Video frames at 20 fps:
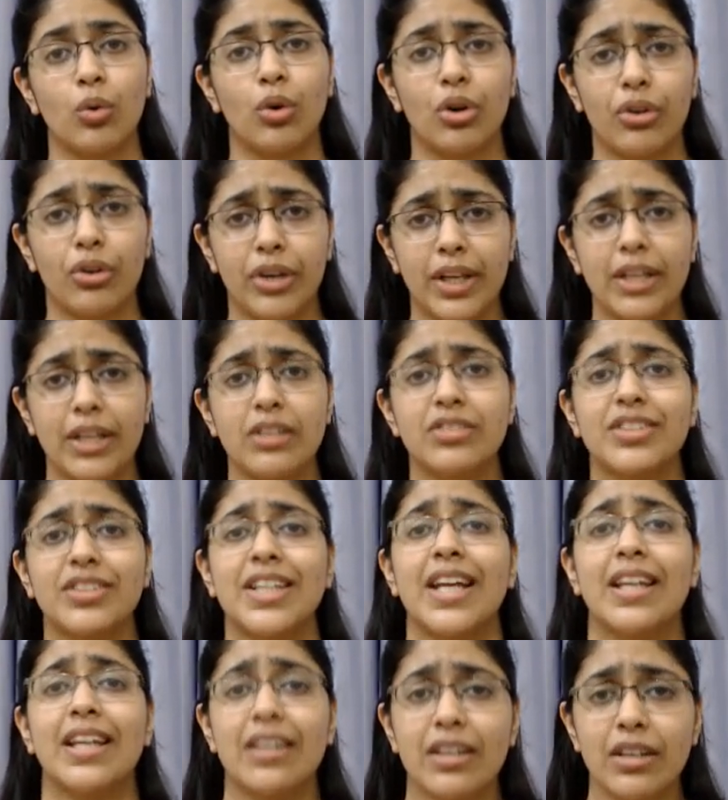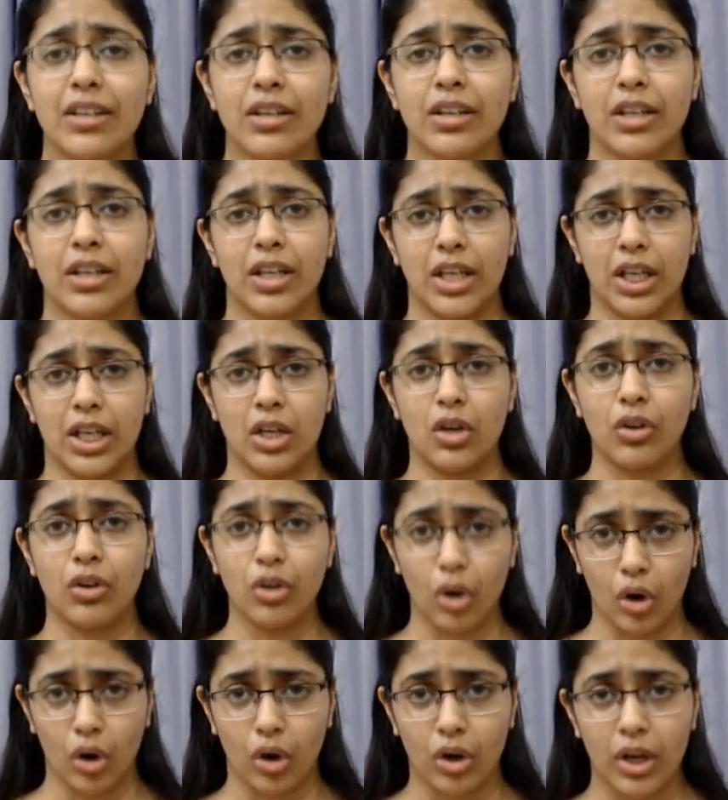already stated in
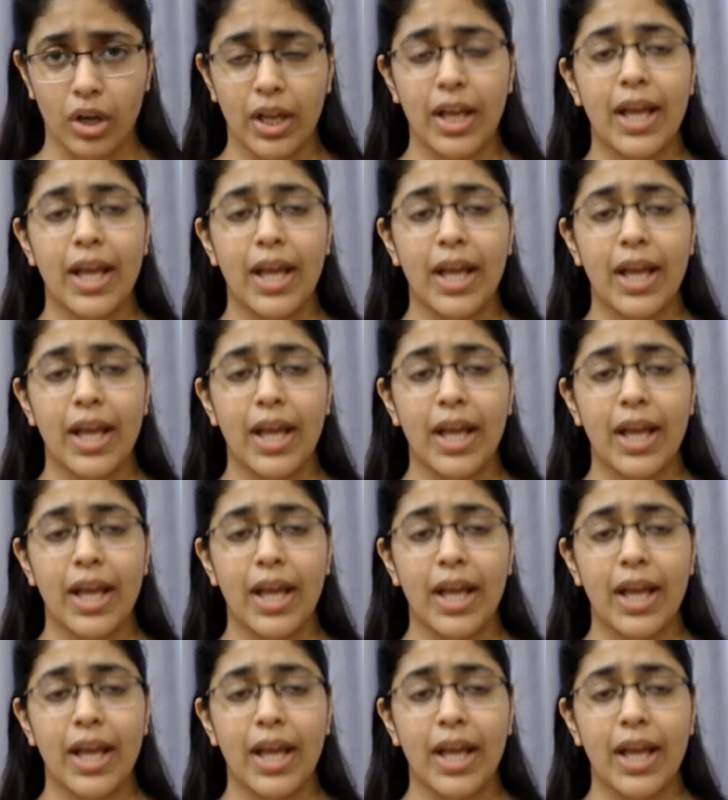law.